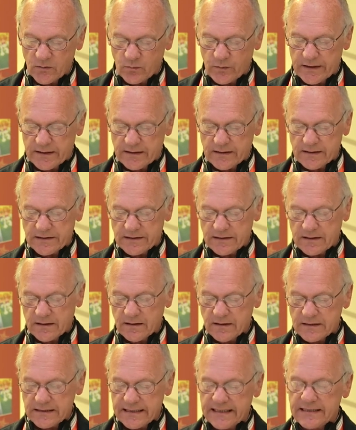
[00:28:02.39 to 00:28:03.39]
had witnessed
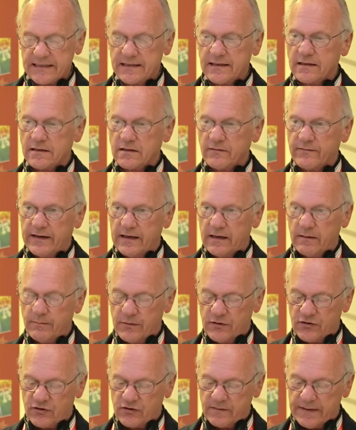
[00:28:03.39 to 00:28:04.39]
contested
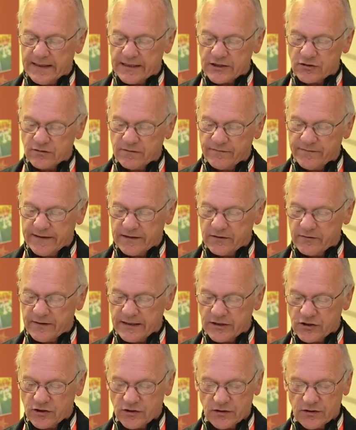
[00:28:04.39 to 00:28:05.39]
developments of national
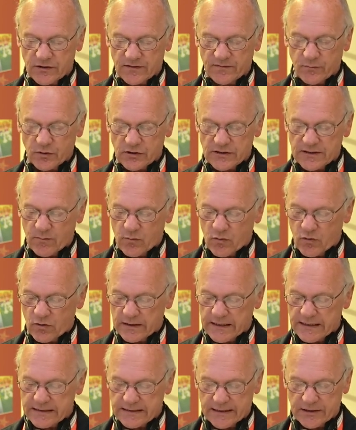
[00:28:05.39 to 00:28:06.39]
federations of Muslim
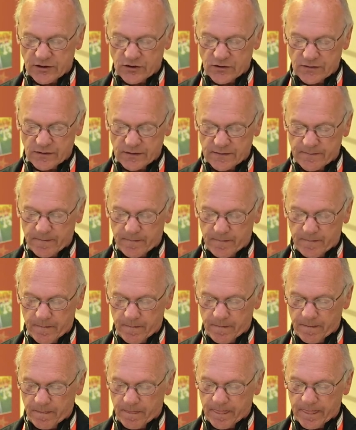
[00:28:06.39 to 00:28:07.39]
organizations,
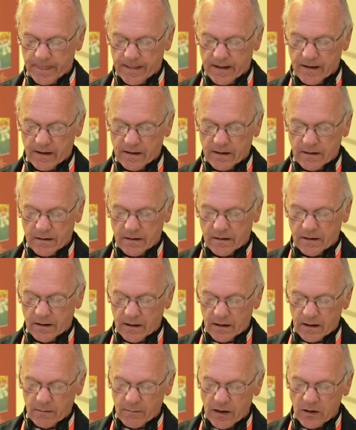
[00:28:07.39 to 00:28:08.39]

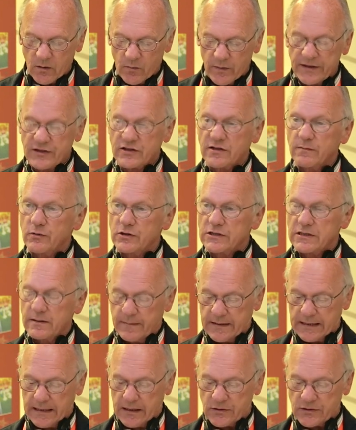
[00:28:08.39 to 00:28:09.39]
among which the
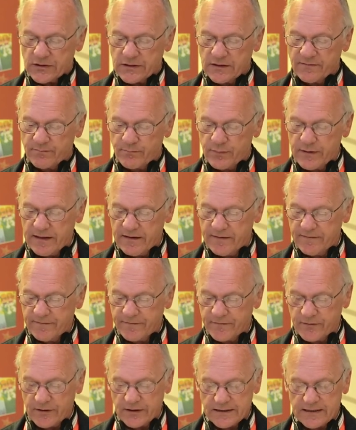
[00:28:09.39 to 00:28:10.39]
Muslim Council of Britain
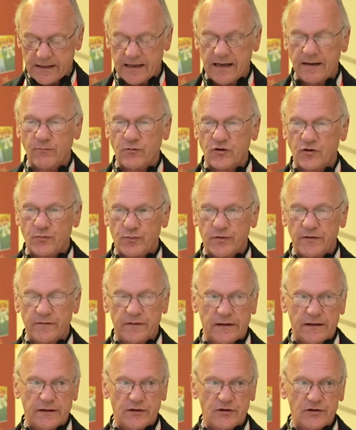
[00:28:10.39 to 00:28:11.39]
for a time was
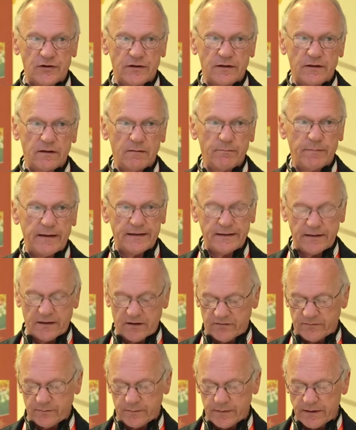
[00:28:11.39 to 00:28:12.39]
privileged by the
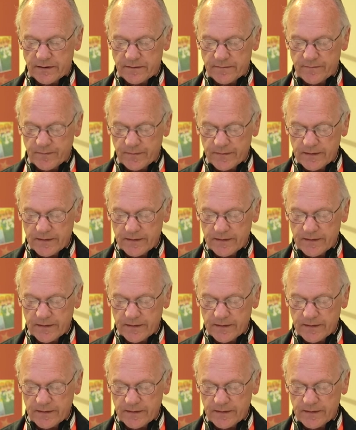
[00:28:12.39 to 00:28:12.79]
government,